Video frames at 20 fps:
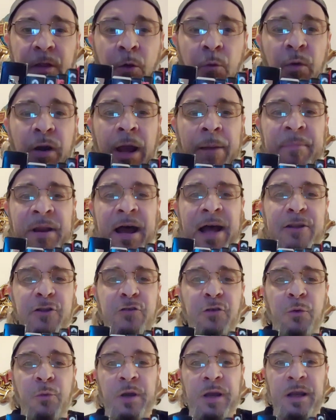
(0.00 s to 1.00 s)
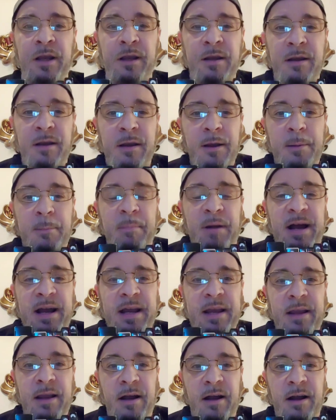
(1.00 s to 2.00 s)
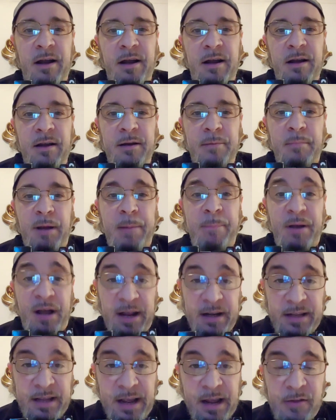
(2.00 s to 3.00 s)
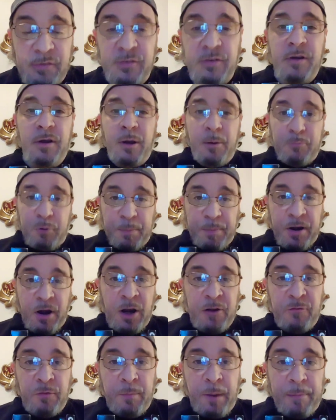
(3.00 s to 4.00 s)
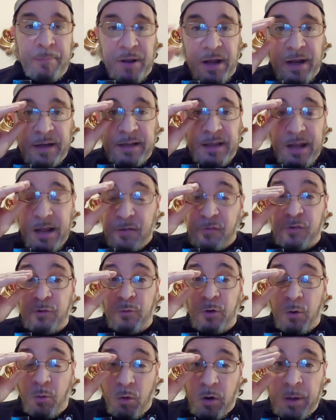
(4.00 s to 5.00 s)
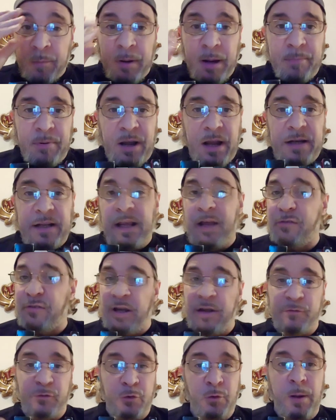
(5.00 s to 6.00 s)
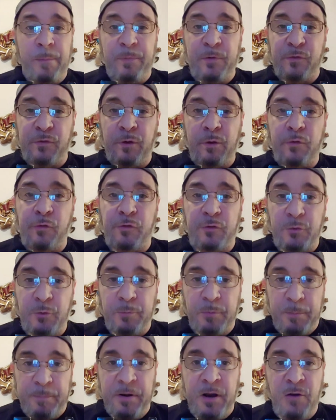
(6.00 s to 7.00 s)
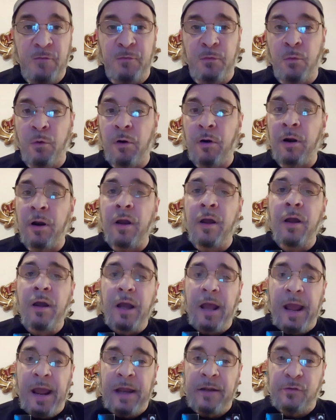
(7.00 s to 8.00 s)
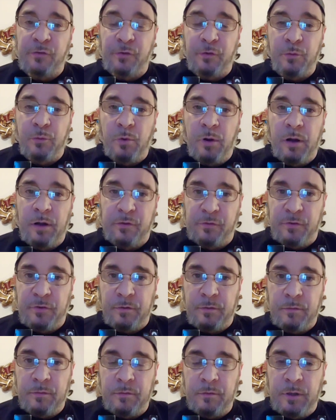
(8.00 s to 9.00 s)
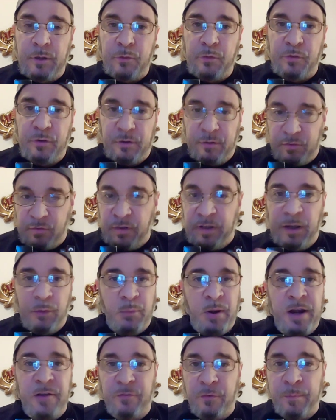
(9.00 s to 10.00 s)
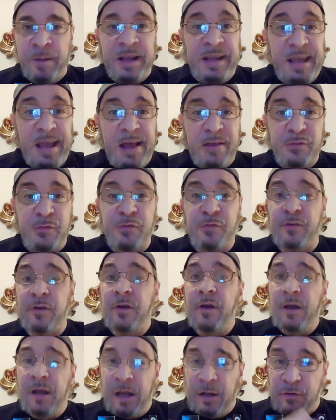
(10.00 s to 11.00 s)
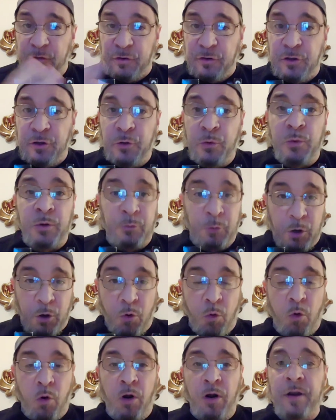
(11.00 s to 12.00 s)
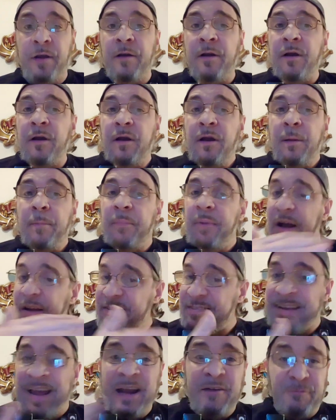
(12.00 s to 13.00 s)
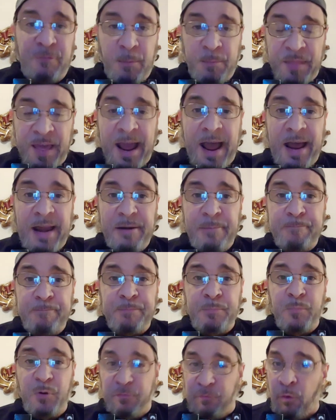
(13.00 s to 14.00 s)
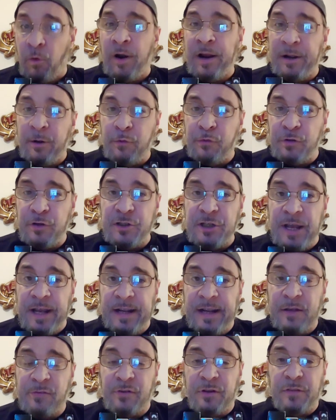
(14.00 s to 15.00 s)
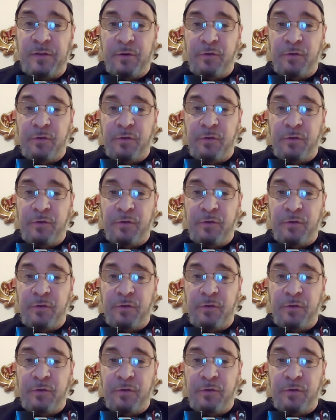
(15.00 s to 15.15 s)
when I'm not doing my podcast. Preparing for my podcast and recording my podcast. I have 2 episodes to prepare for and to get ready for my guests and to do and record. Aside from that, before I go see Jackass on